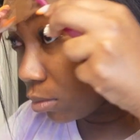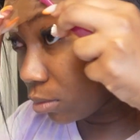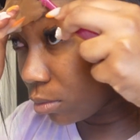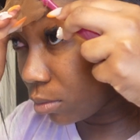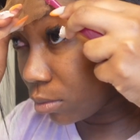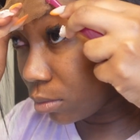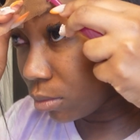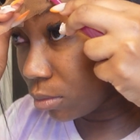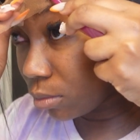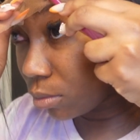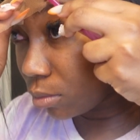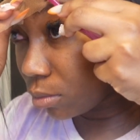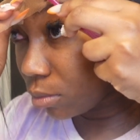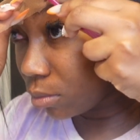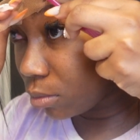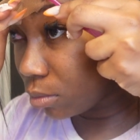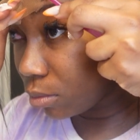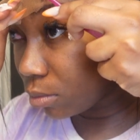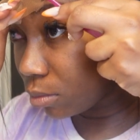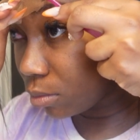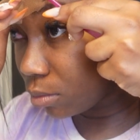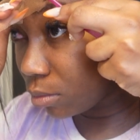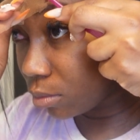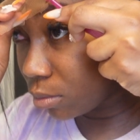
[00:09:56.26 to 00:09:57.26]

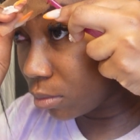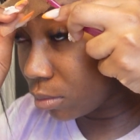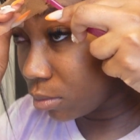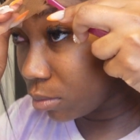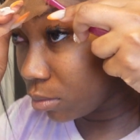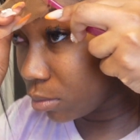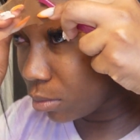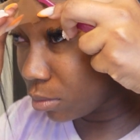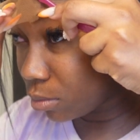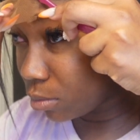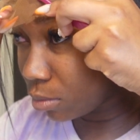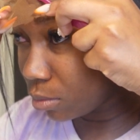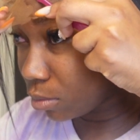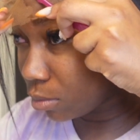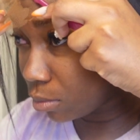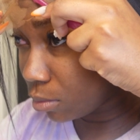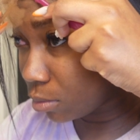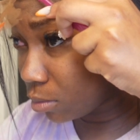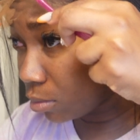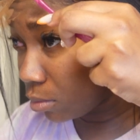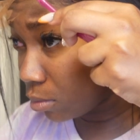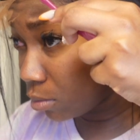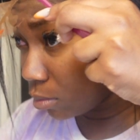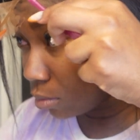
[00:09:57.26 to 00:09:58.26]

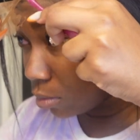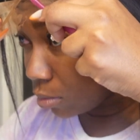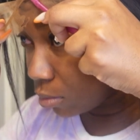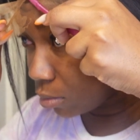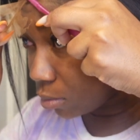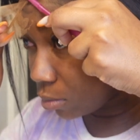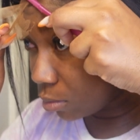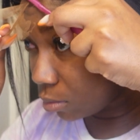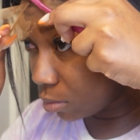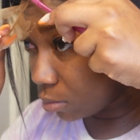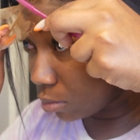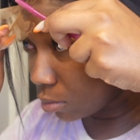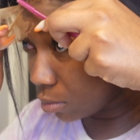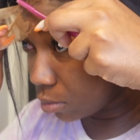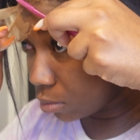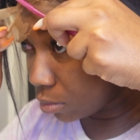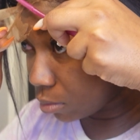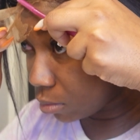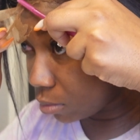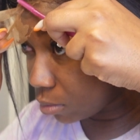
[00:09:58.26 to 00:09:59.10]
Nothing is said.